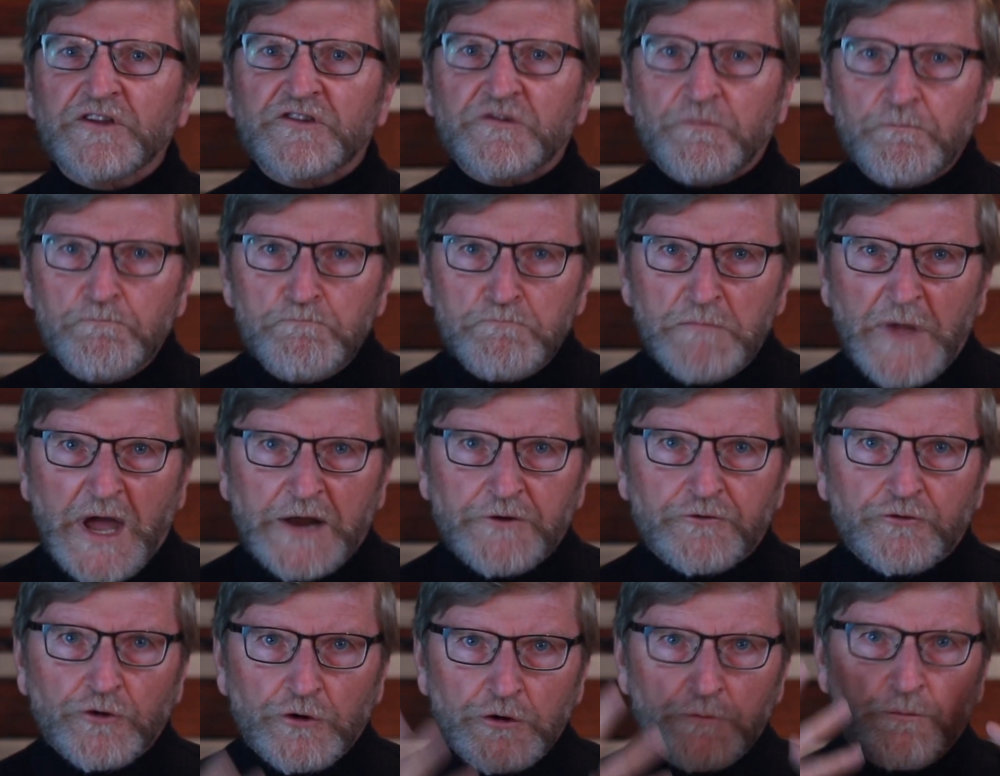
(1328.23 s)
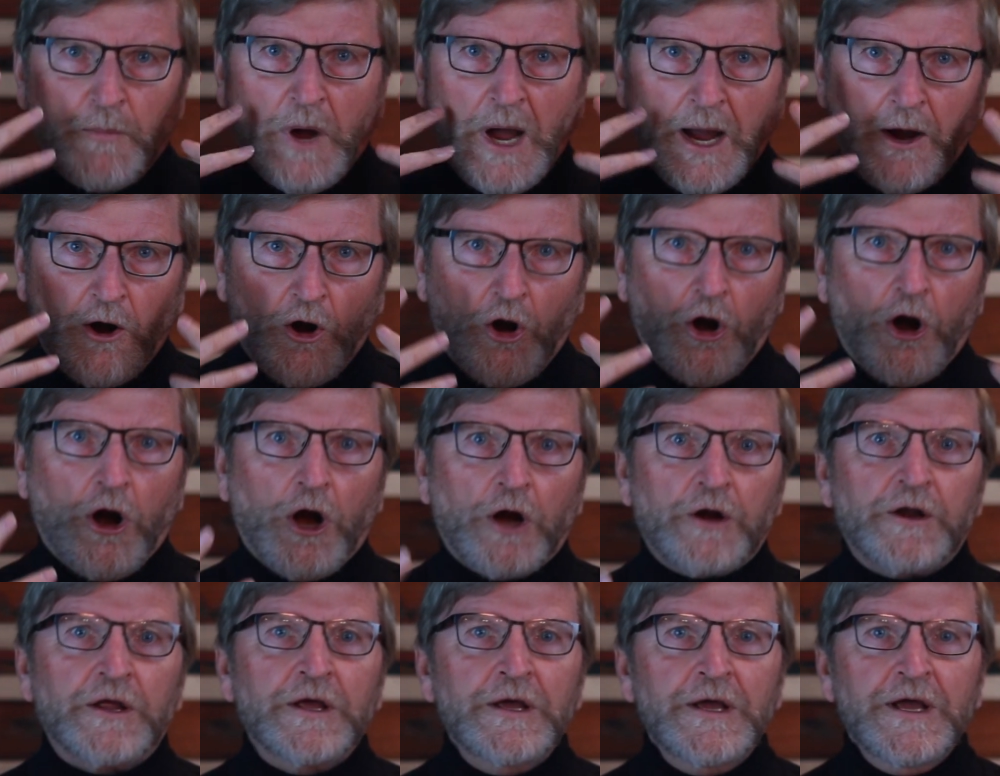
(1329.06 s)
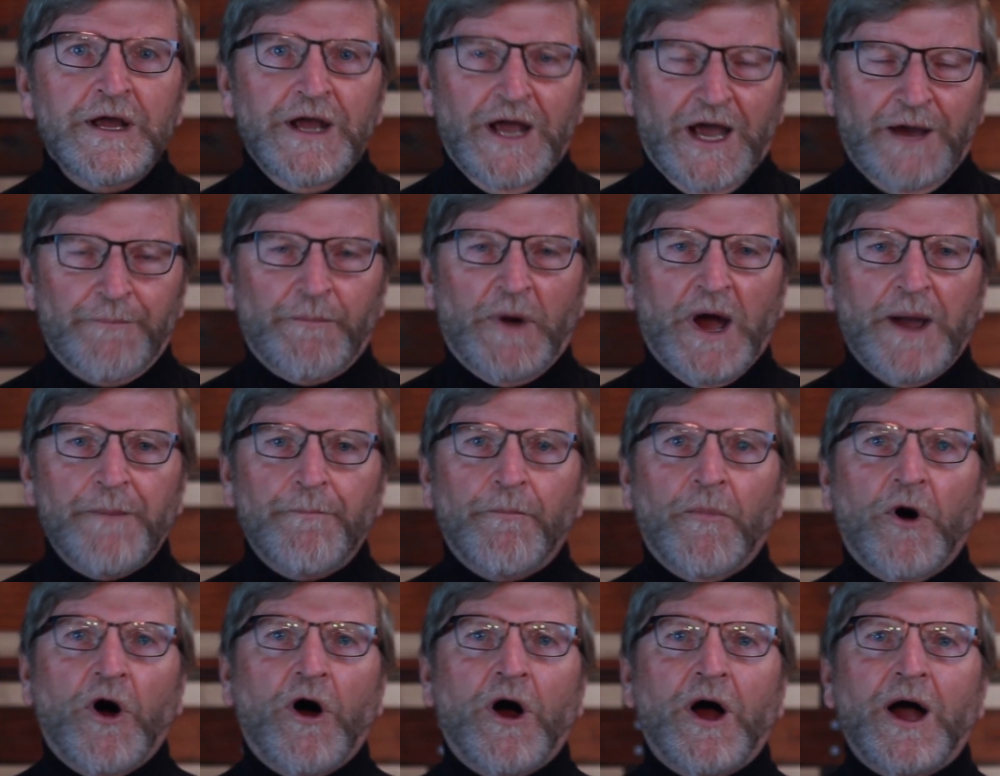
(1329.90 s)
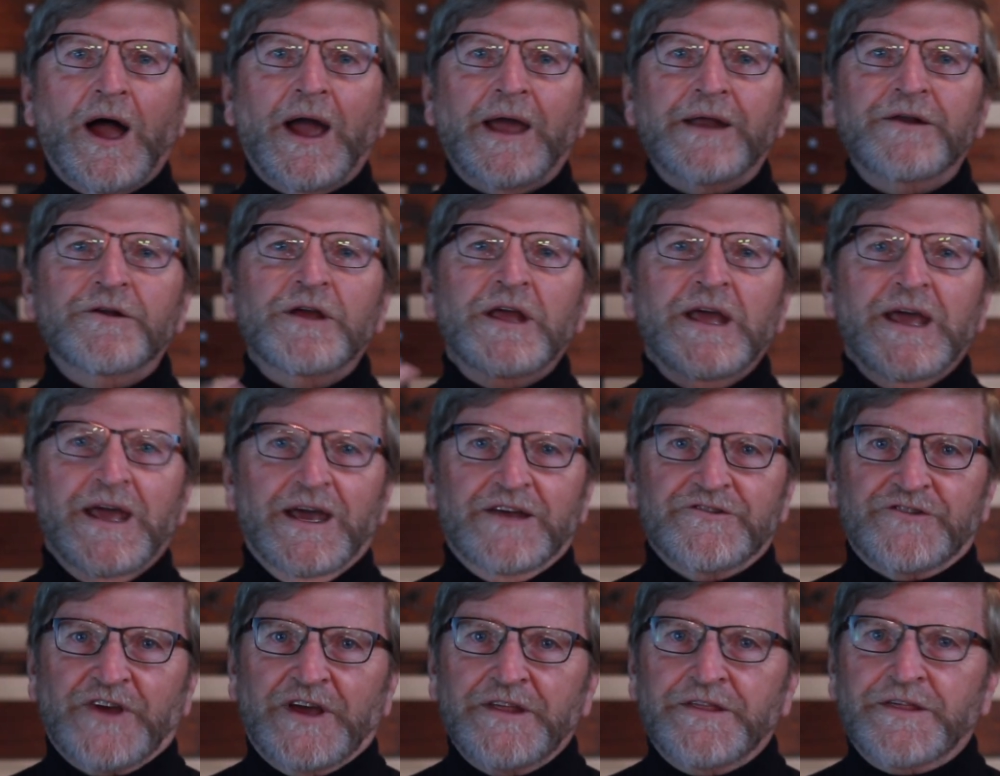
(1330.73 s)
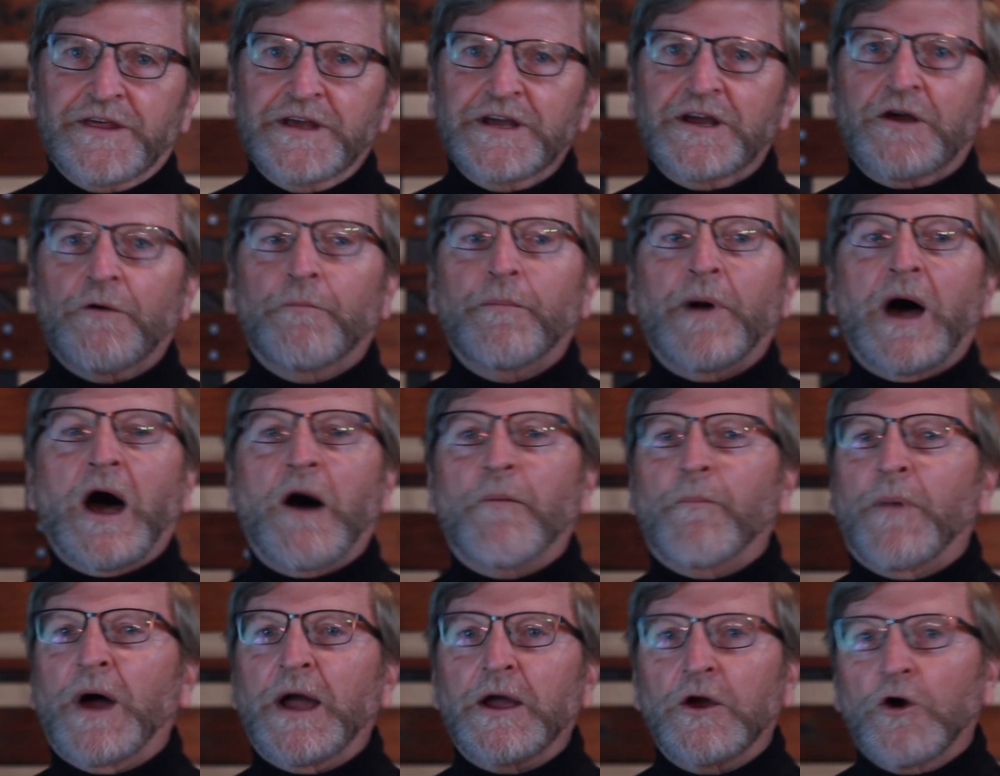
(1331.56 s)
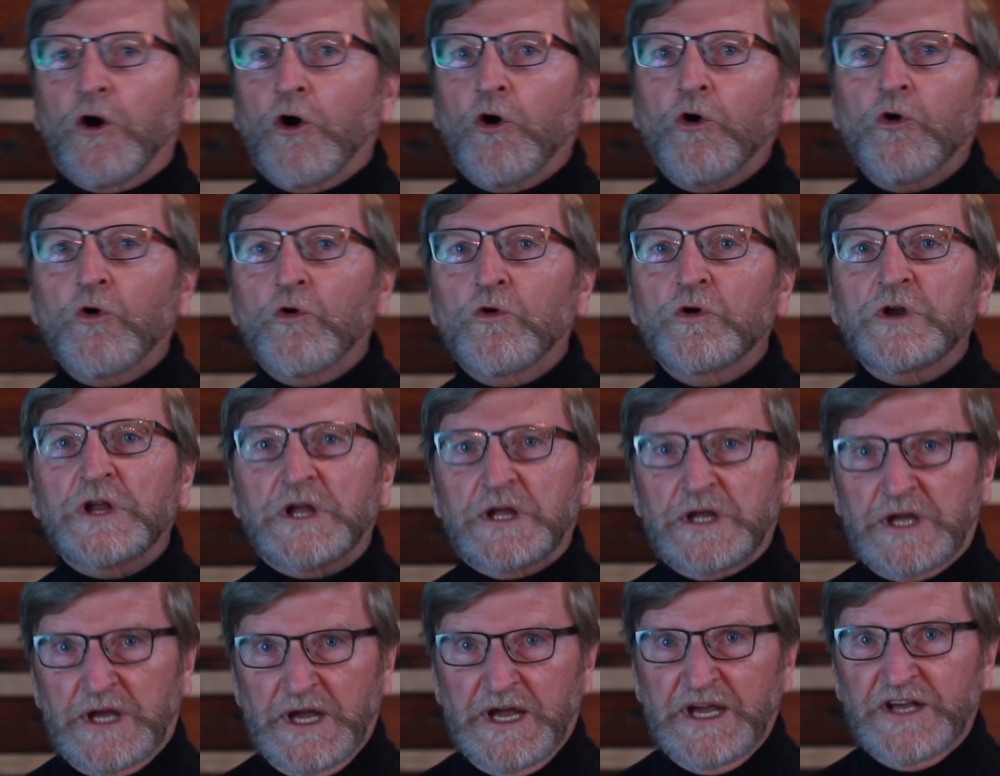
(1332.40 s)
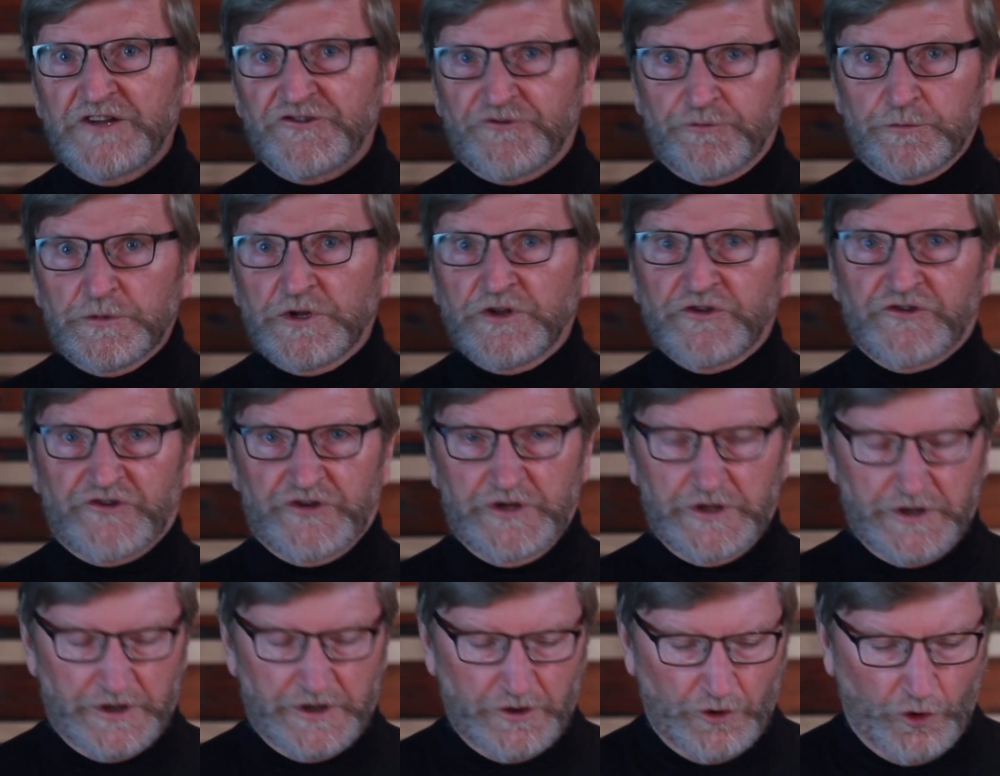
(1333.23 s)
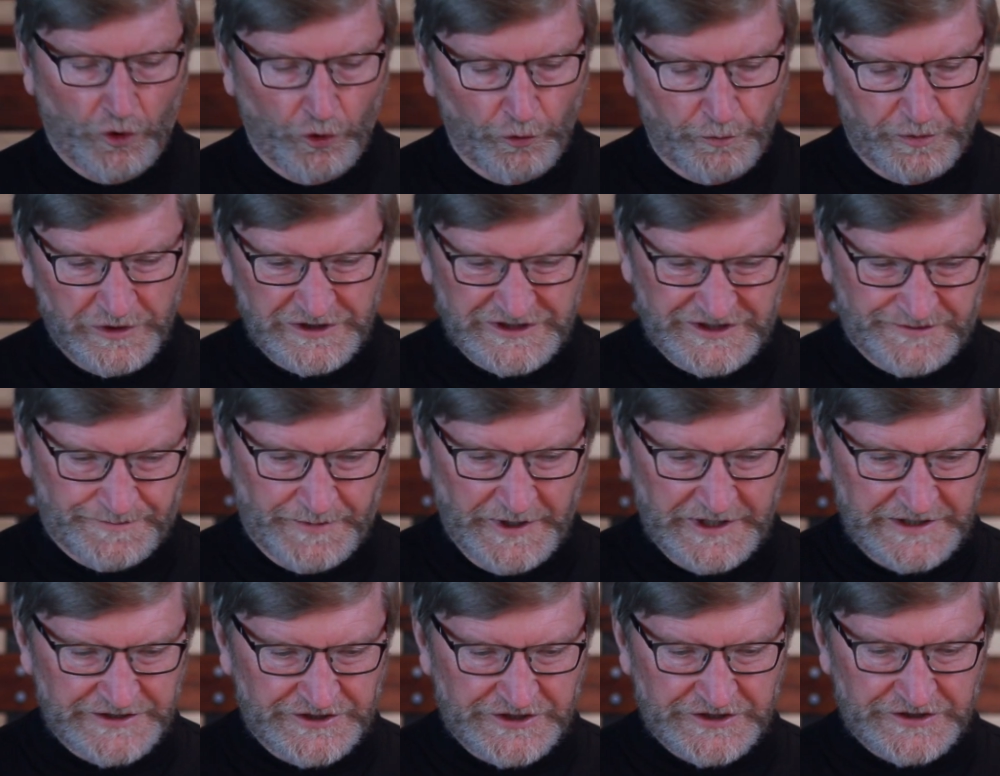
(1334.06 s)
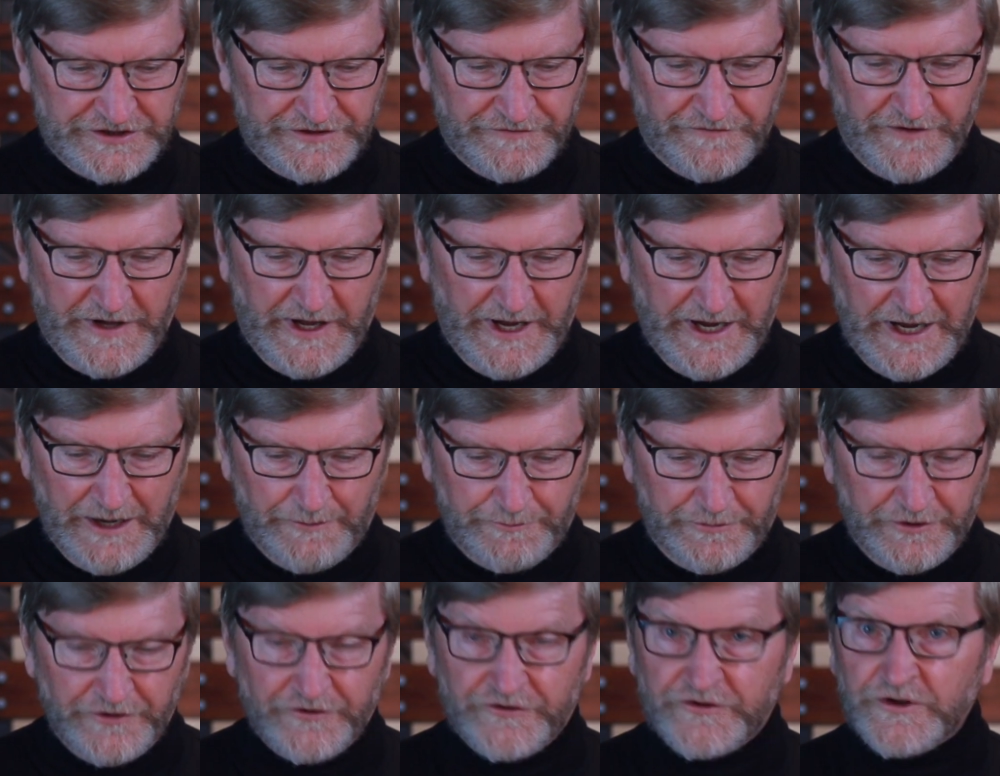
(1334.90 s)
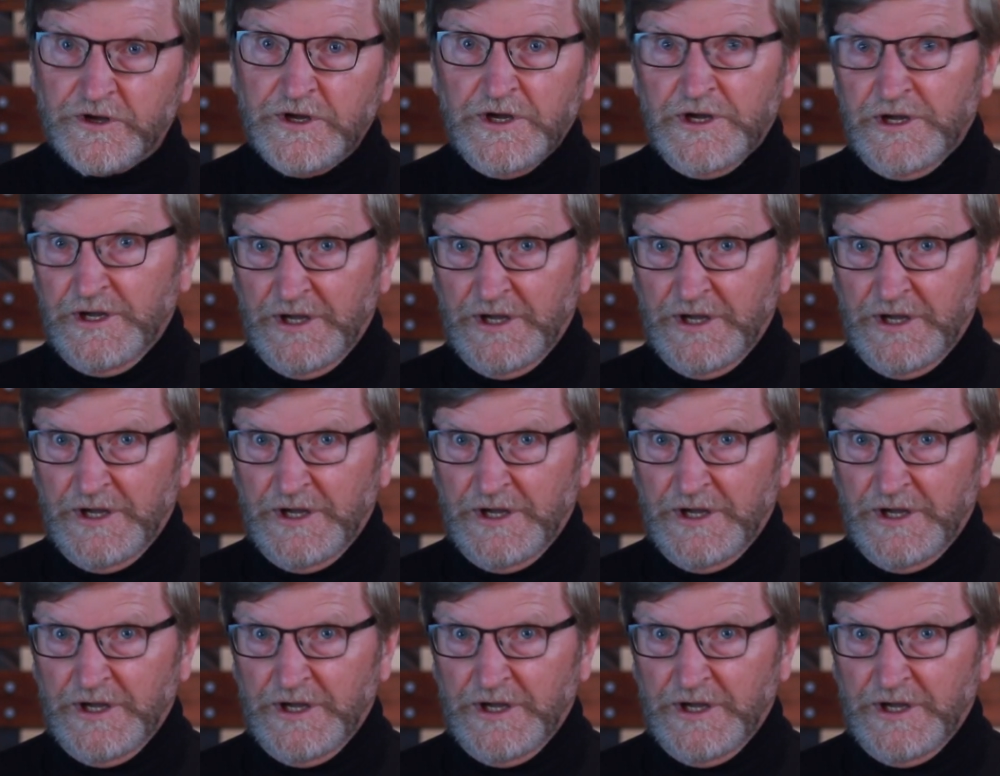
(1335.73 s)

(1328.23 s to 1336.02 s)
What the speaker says: It's mentored my heart and my mind as I think about my own engagements in the open spaces of campus